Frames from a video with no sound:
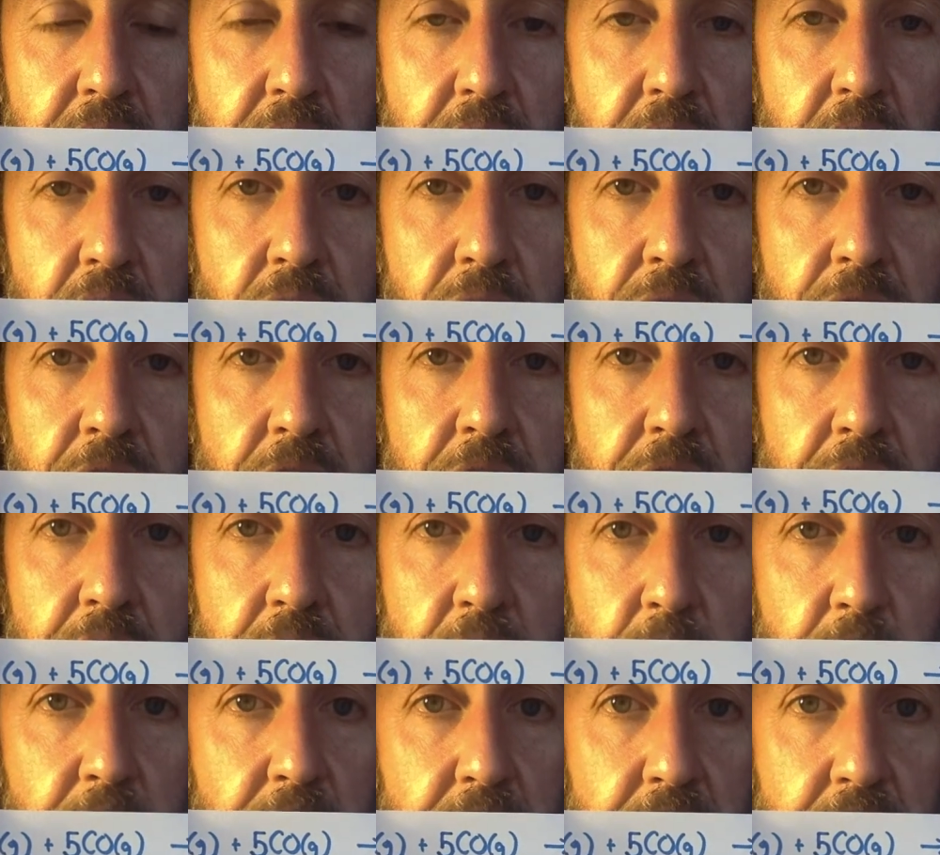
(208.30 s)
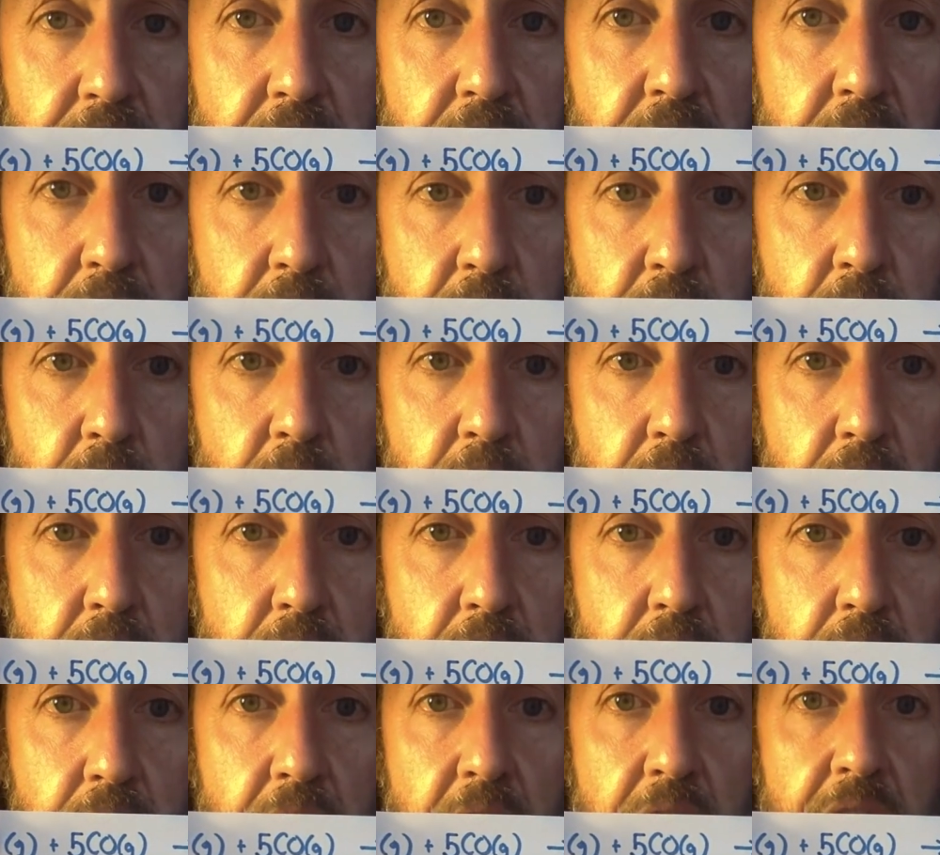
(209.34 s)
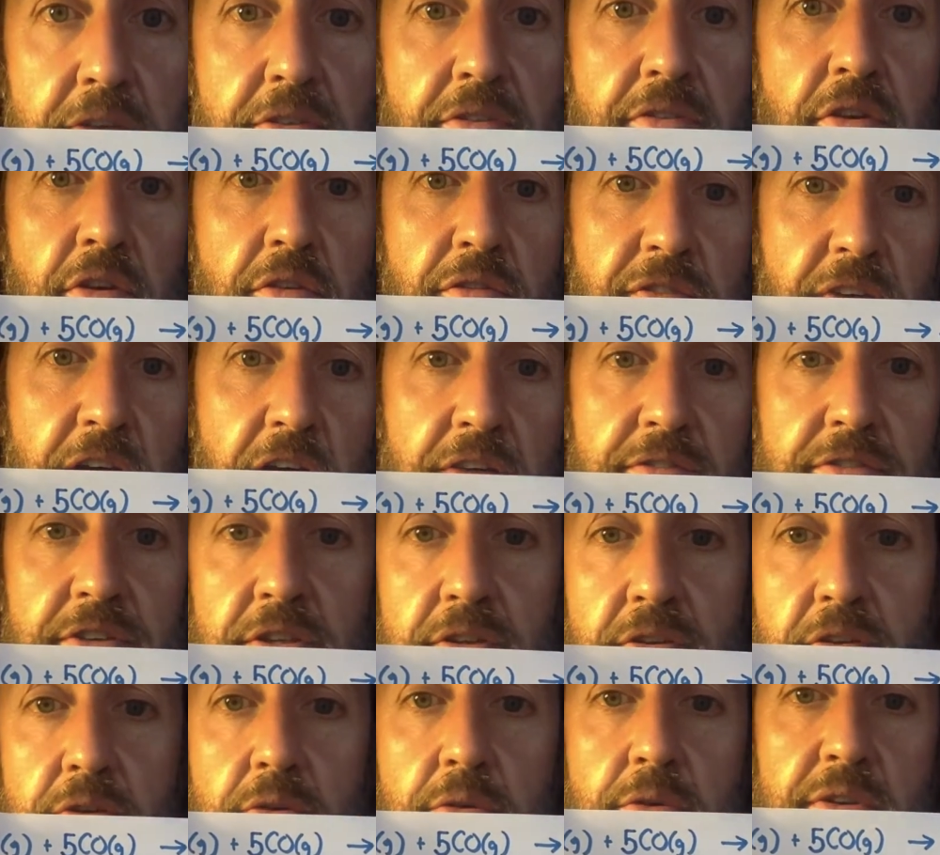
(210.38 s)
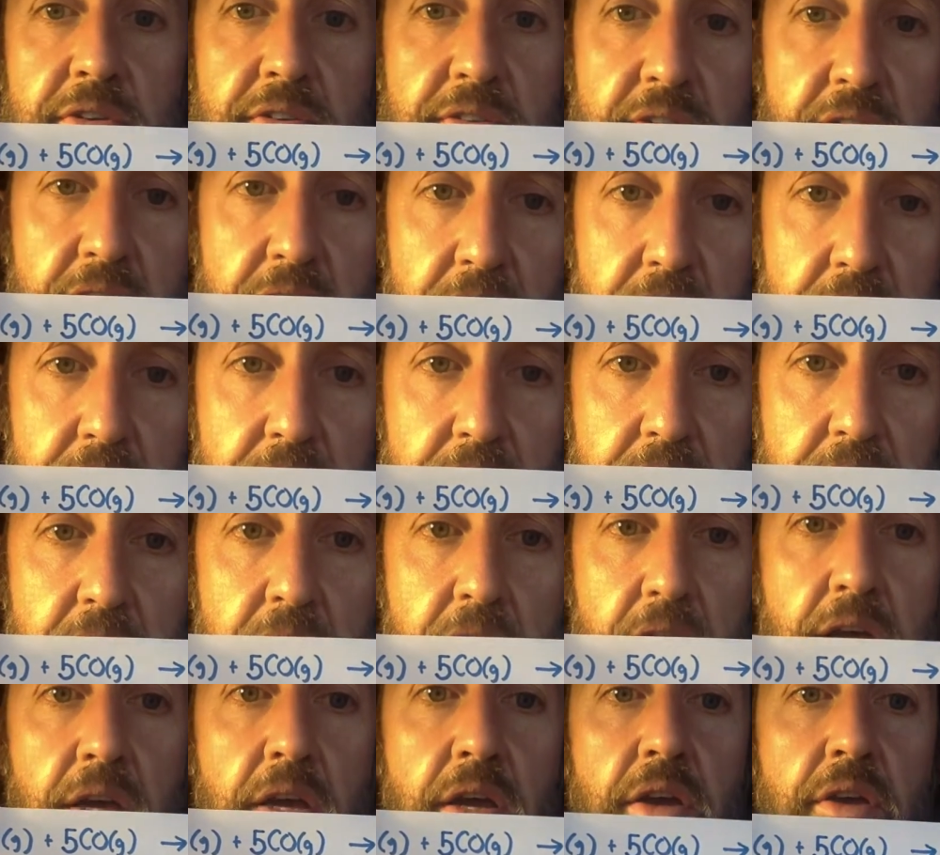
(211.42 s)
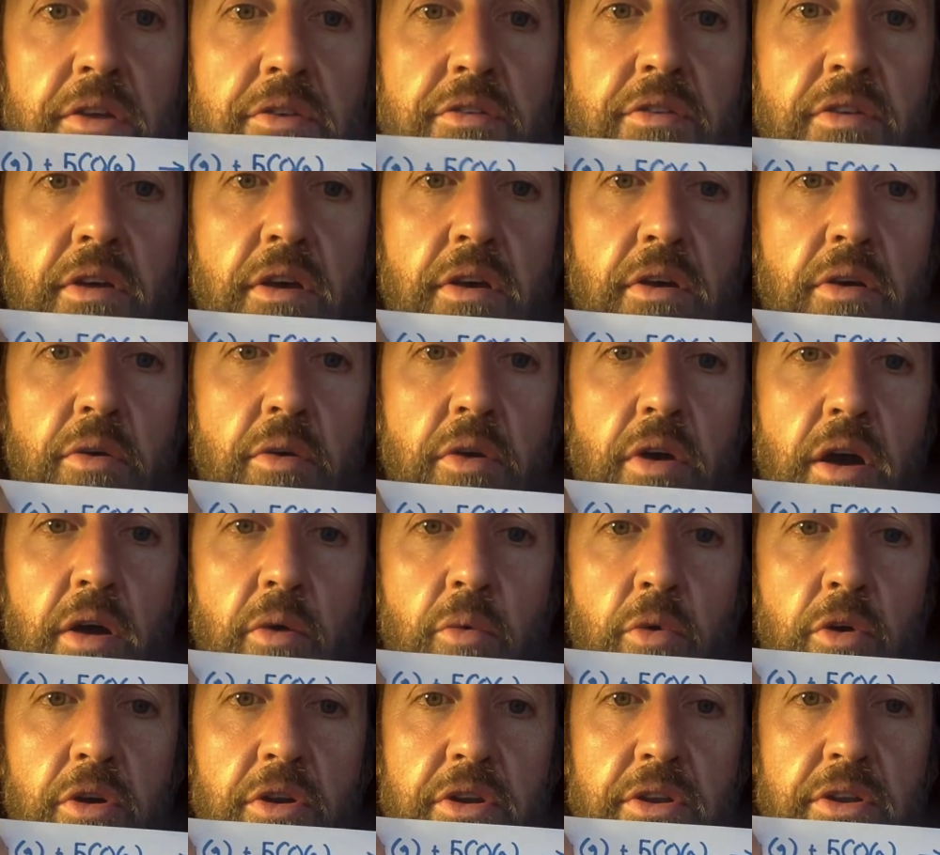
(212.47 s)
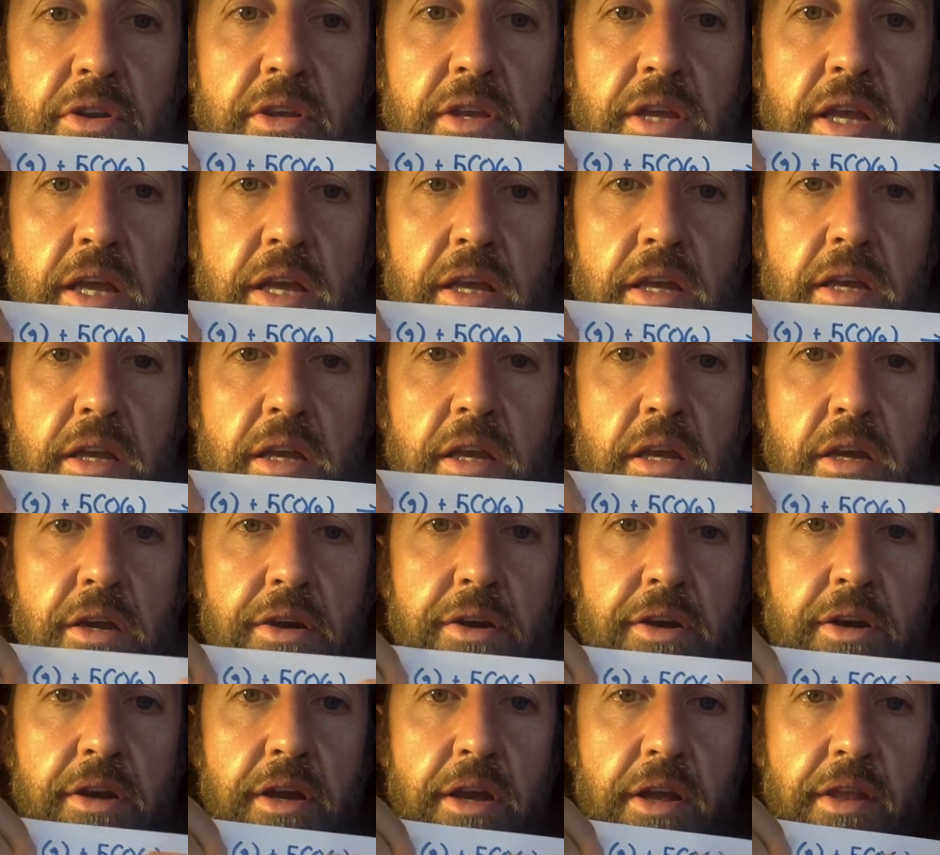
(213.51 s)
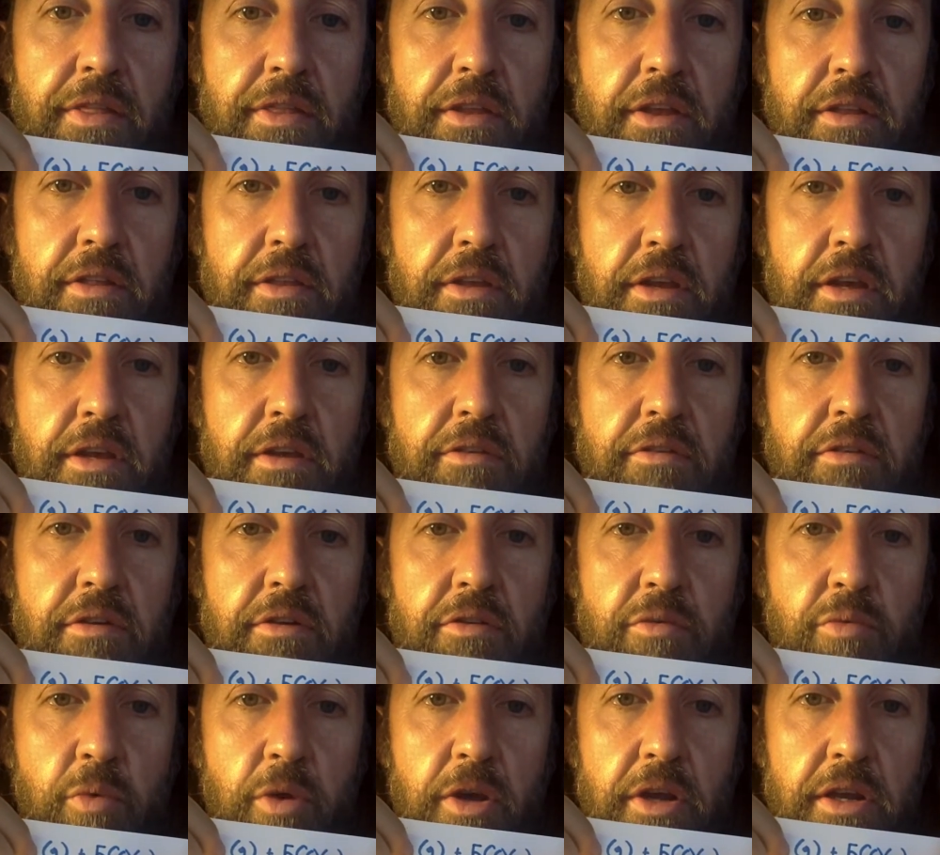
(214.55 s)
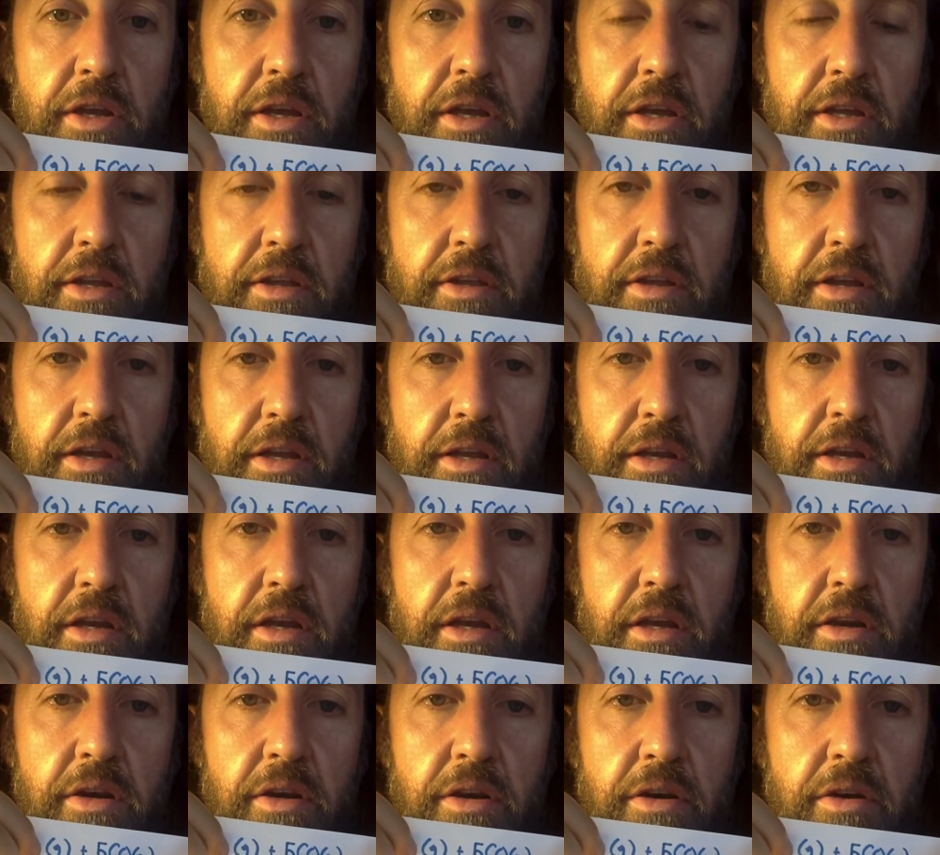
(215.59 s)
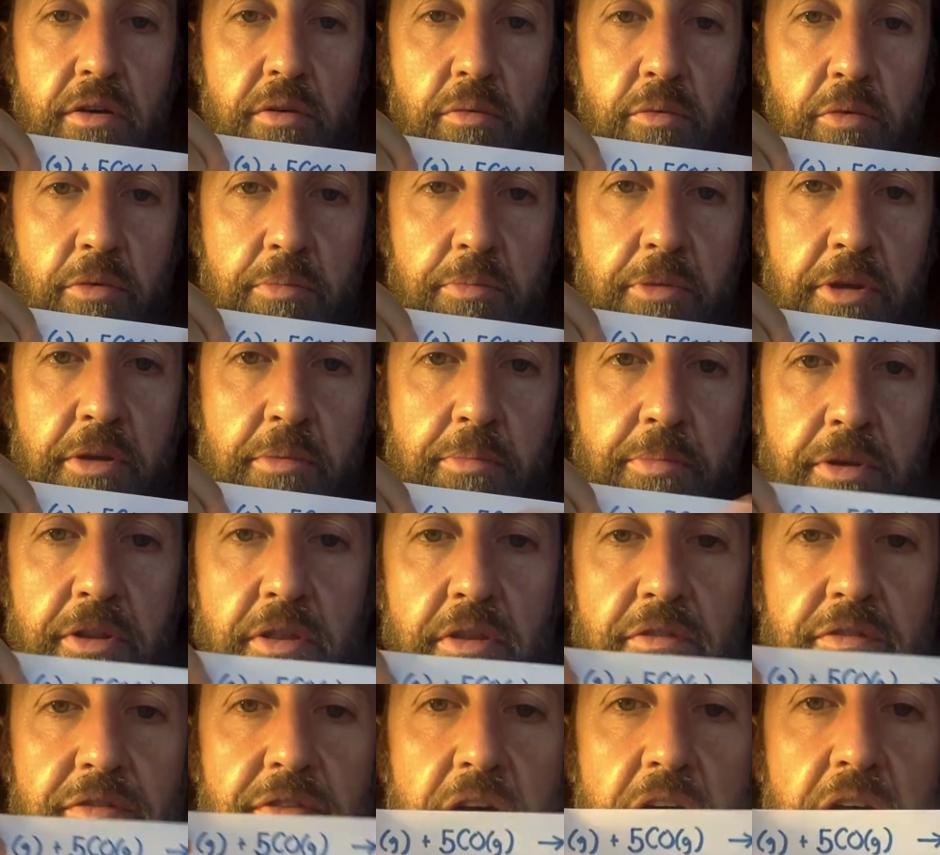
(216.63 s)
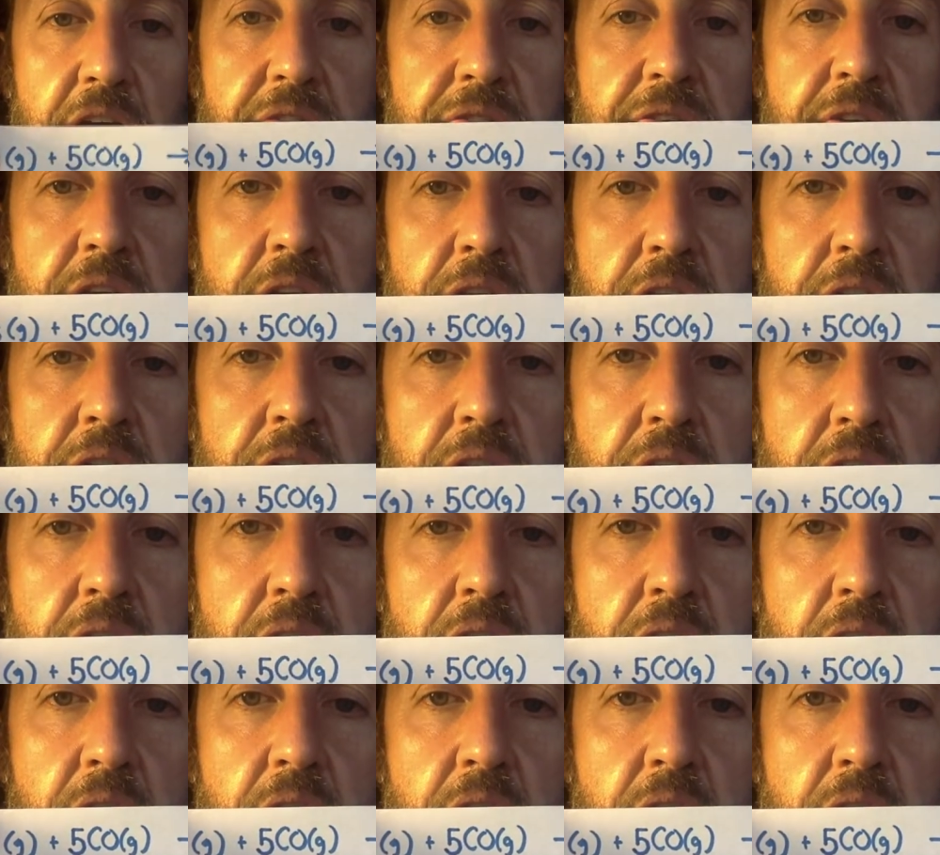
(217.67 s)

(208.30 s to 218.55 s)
over here with a 2. Okay, so 5 and 2 is 10. So I wanted 10 here, and then the easiest way to get 10 here would be to put the 5 here.